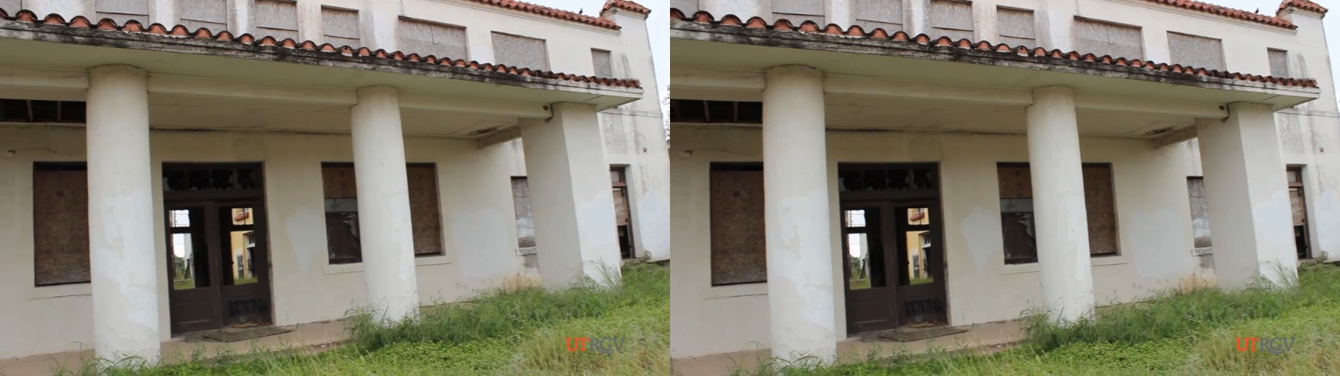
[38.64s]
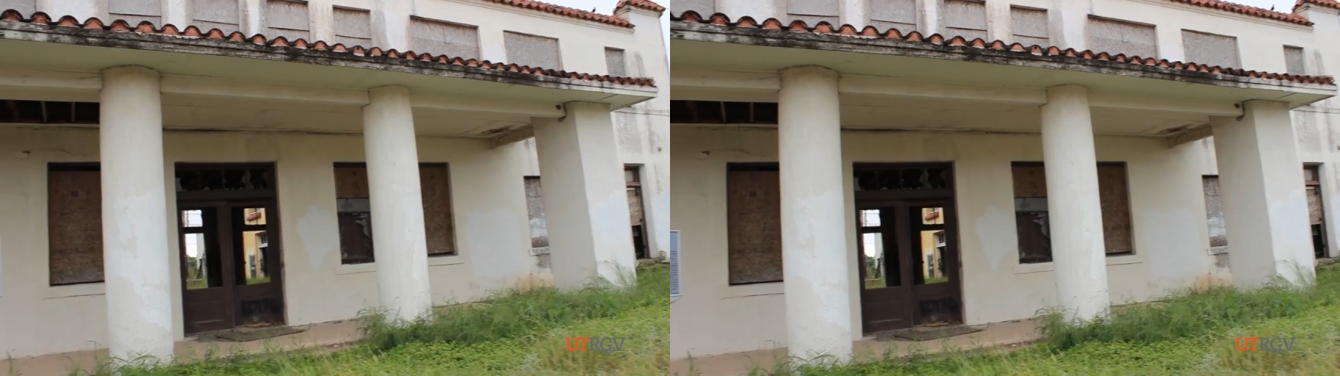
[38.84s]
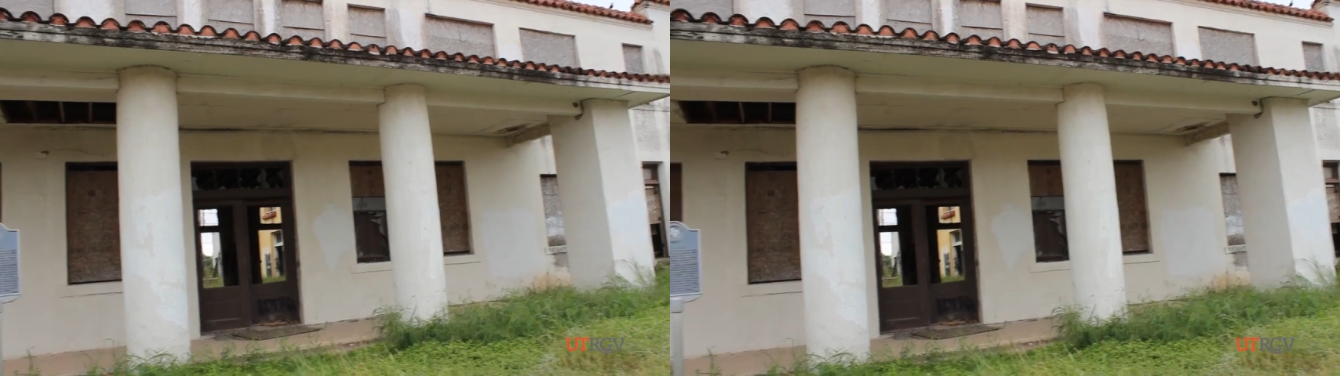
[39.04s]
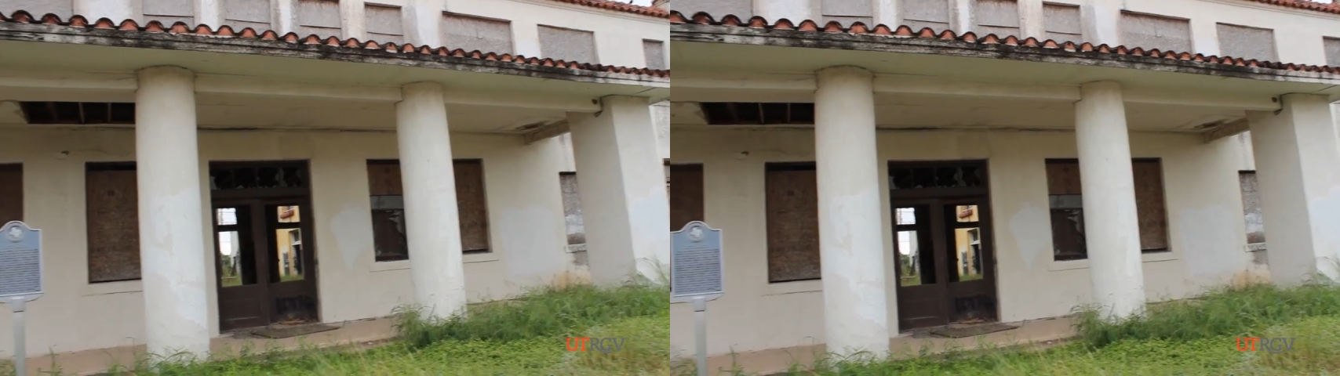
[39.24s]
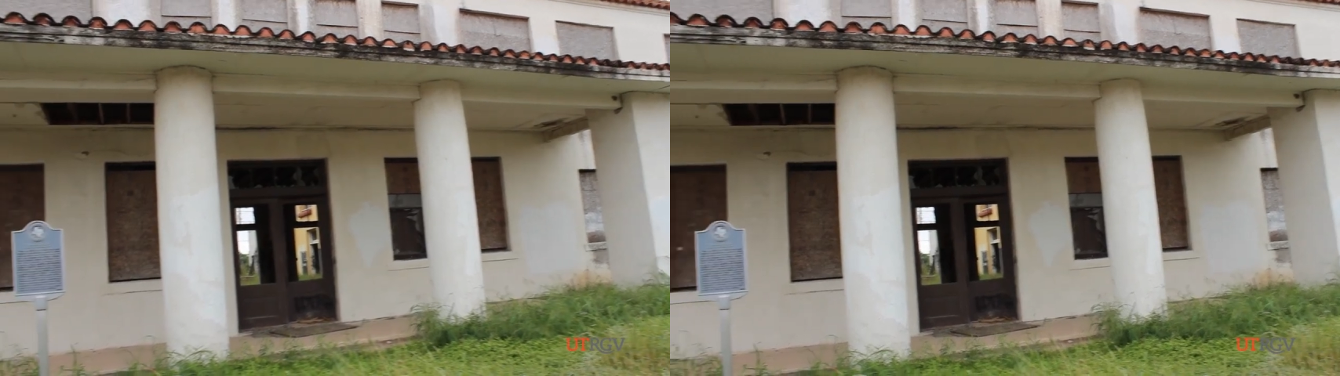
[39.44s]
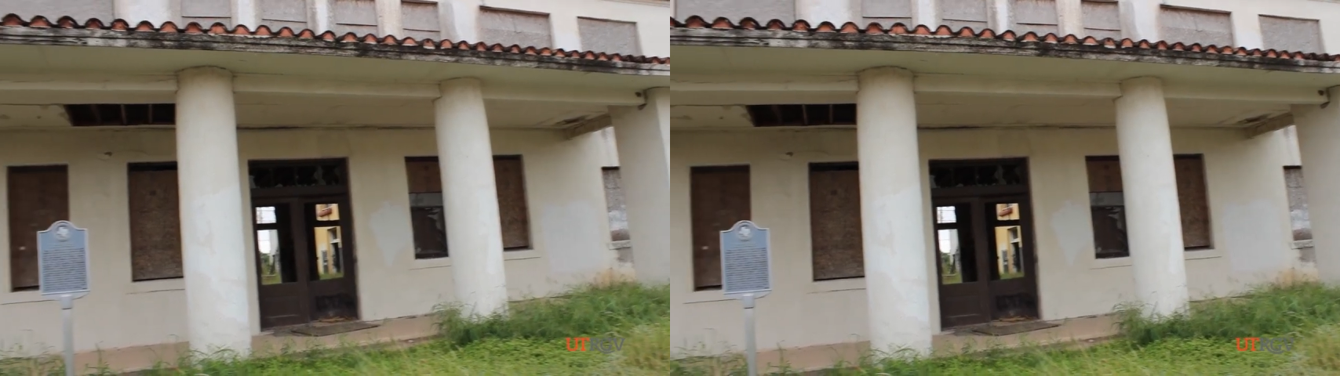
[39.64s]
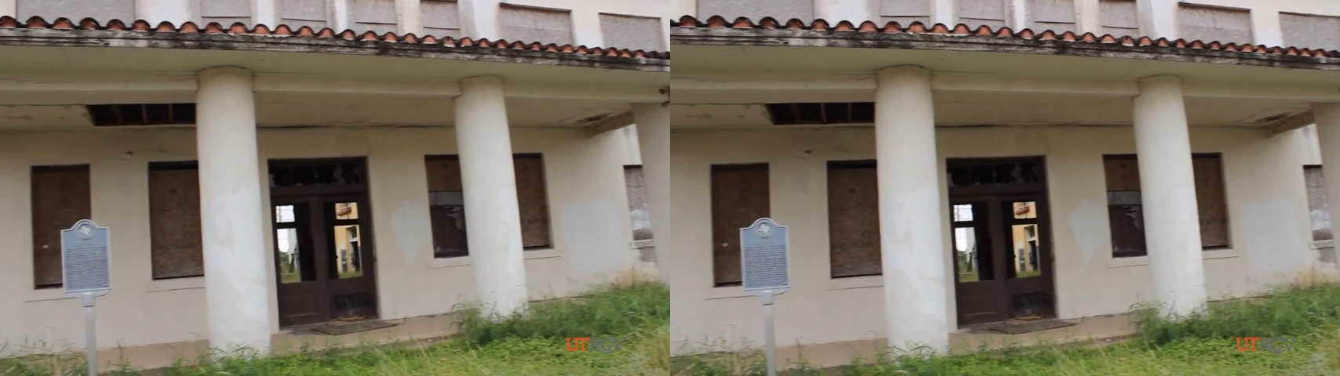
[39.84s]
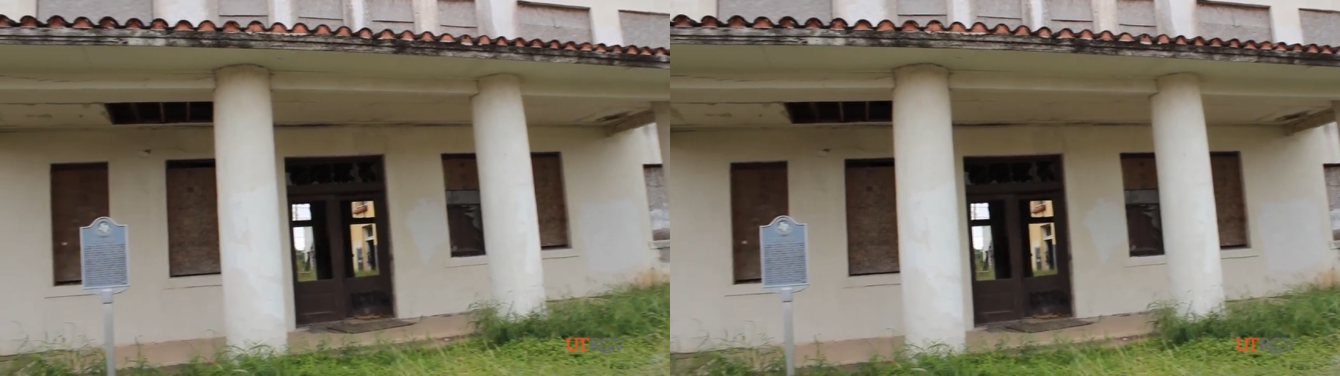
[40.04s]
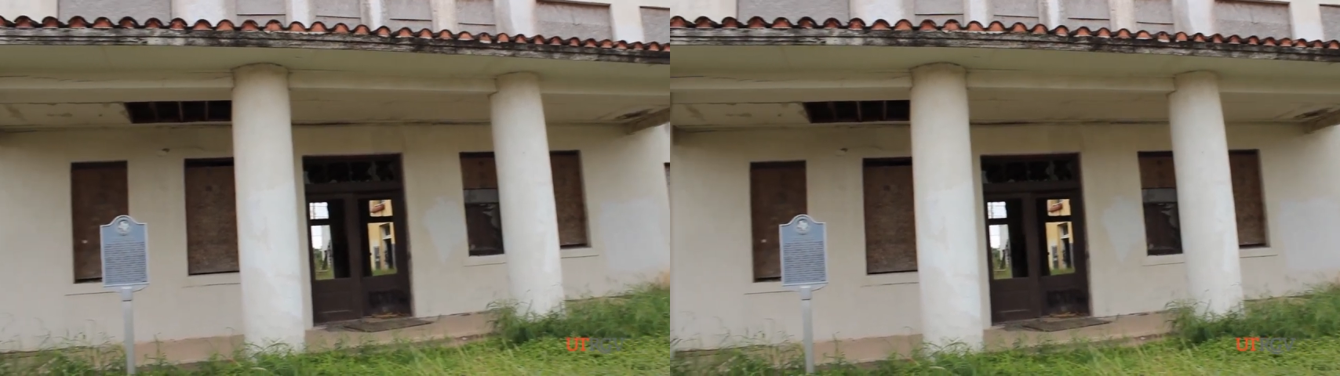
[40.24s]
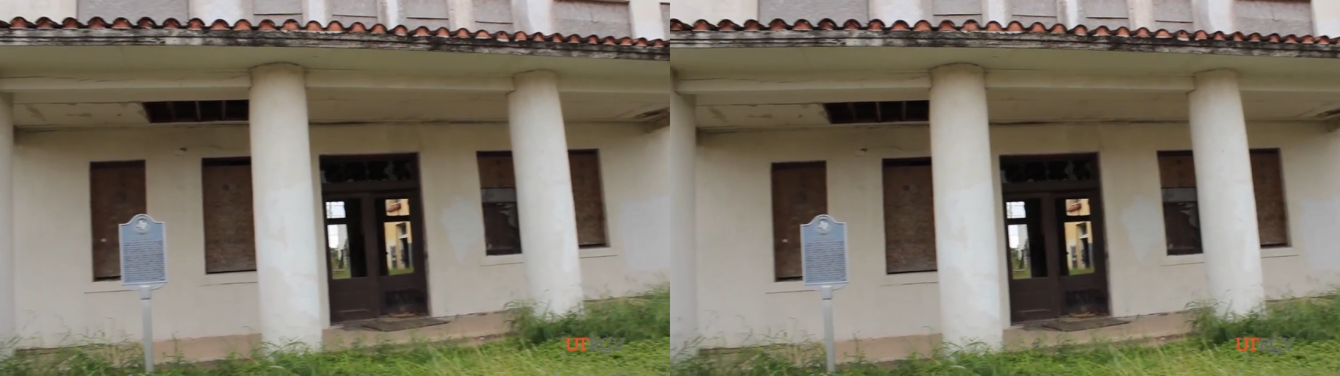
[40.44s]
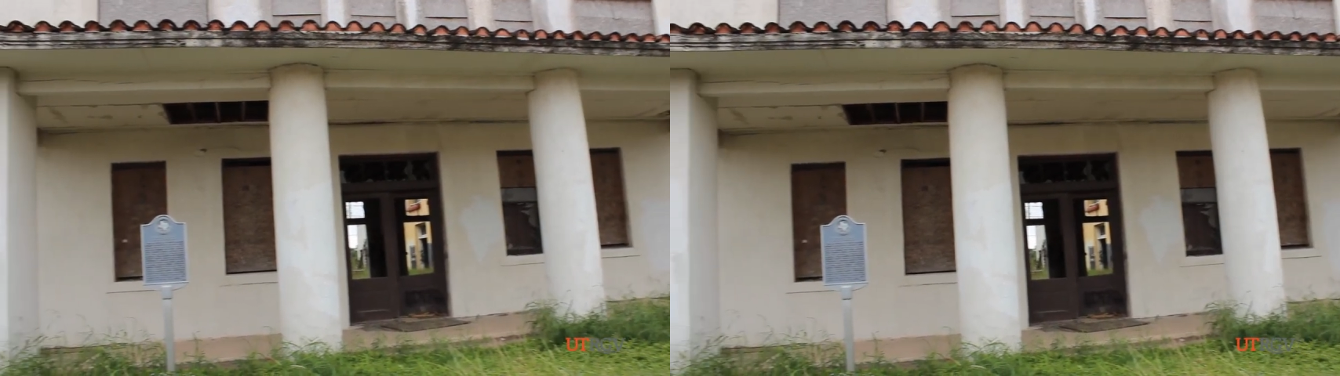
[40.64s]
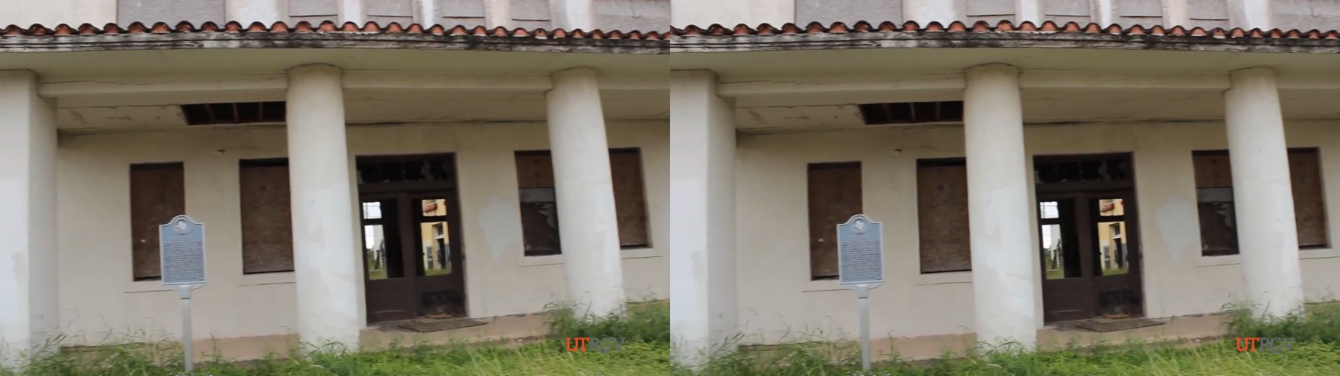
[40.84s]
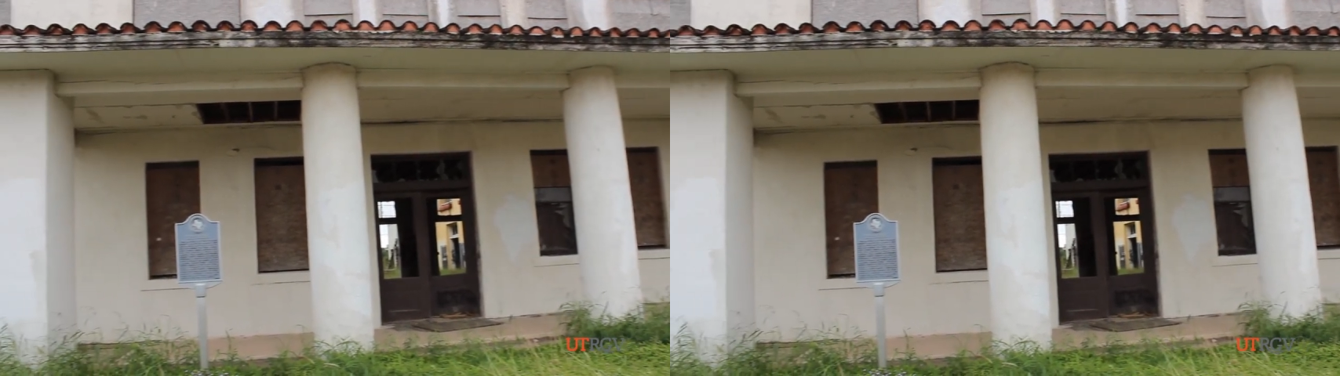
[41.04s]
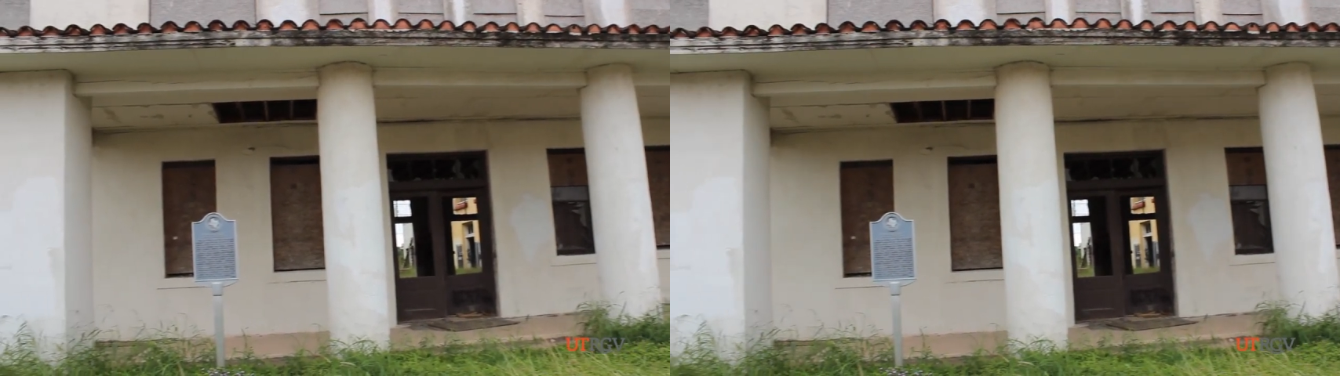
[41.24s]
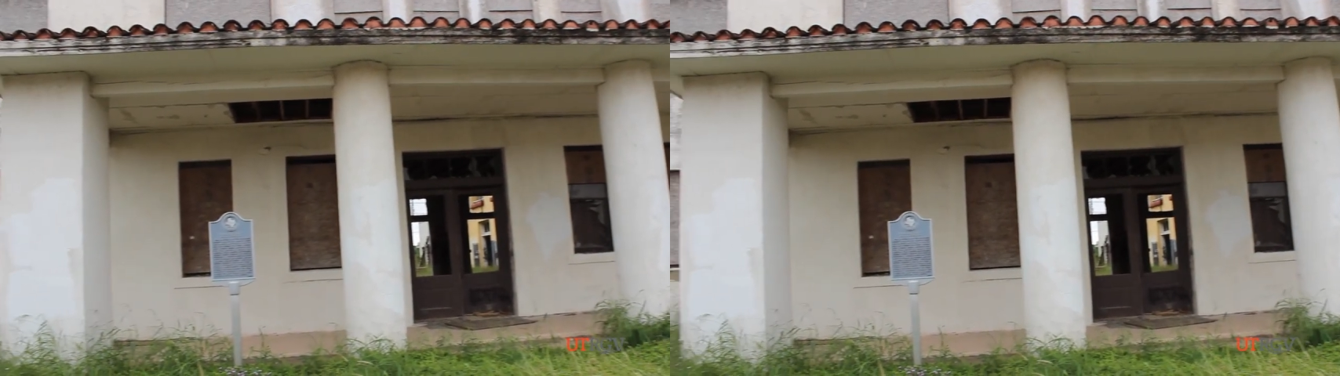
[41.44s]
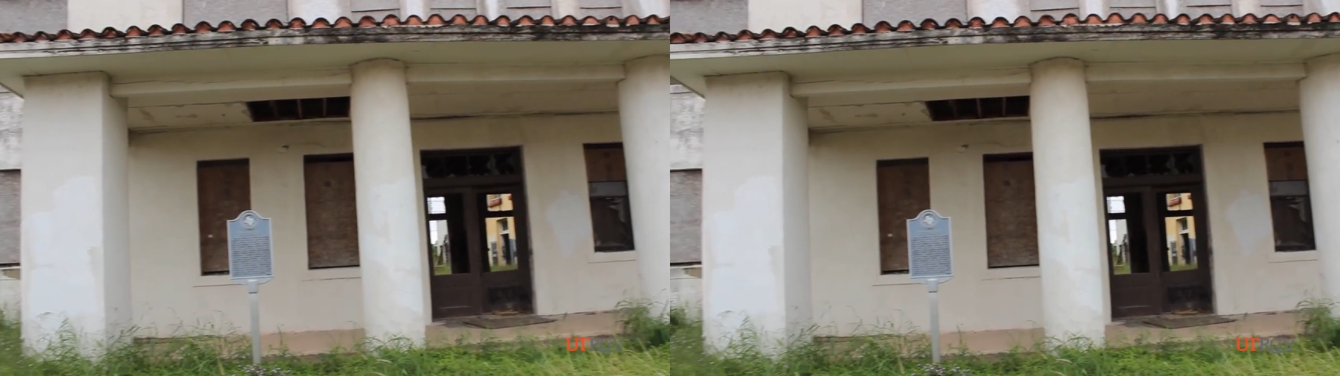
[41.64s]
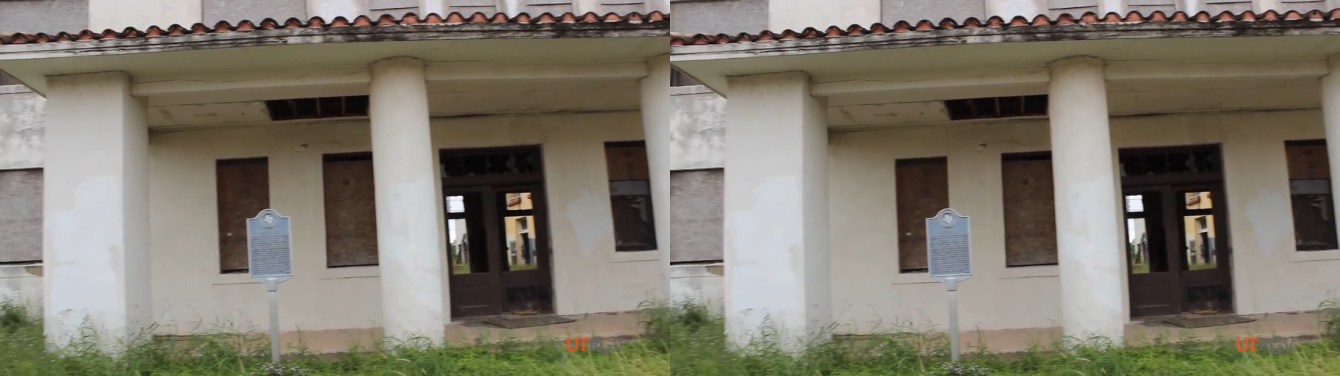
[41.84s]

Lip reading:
Nobody's mouth can be seen.